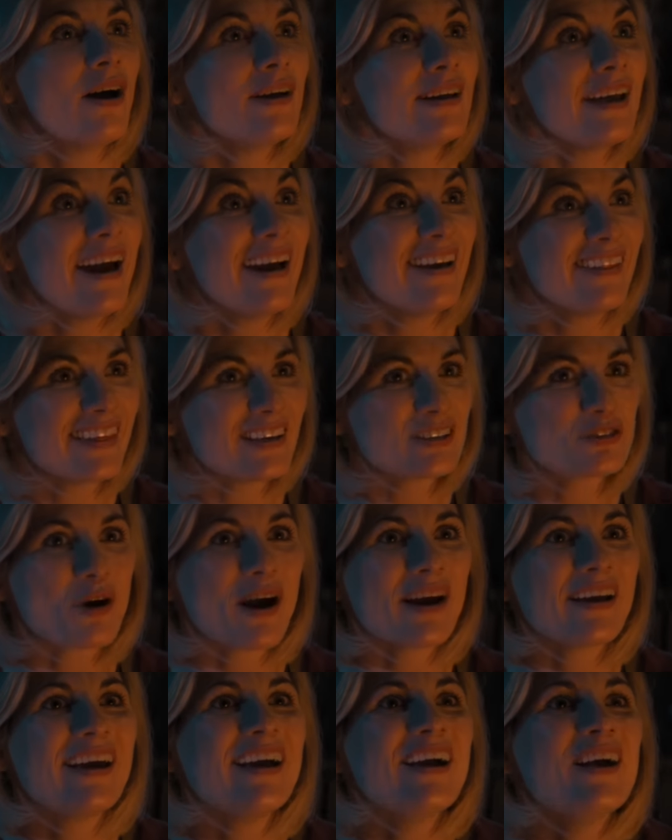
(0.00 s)
Yeah, that's
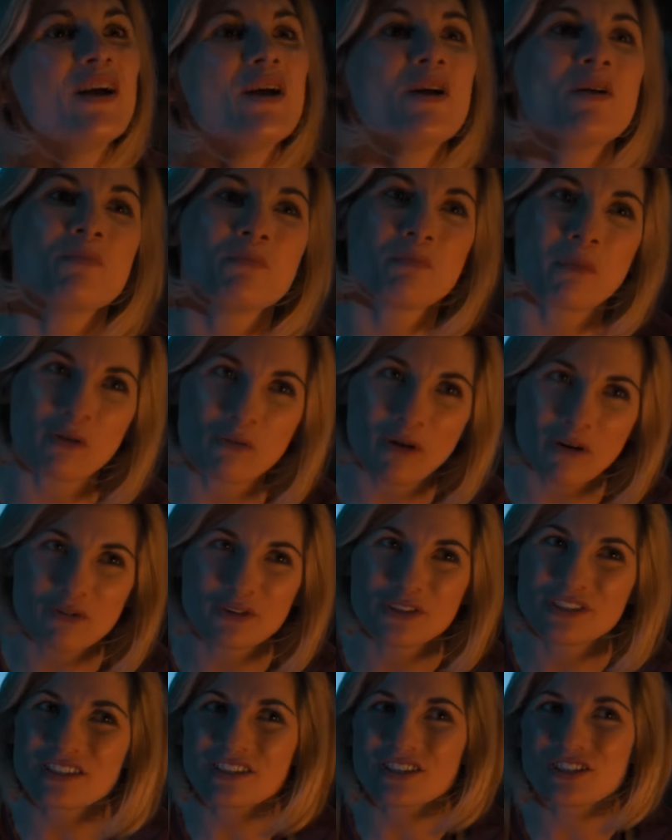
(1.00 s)
right. My
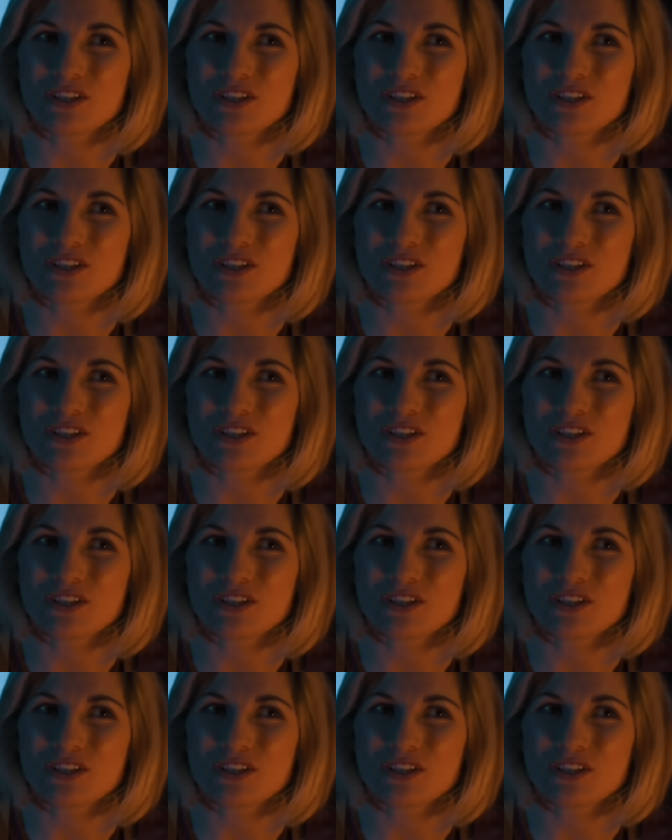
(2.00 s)
references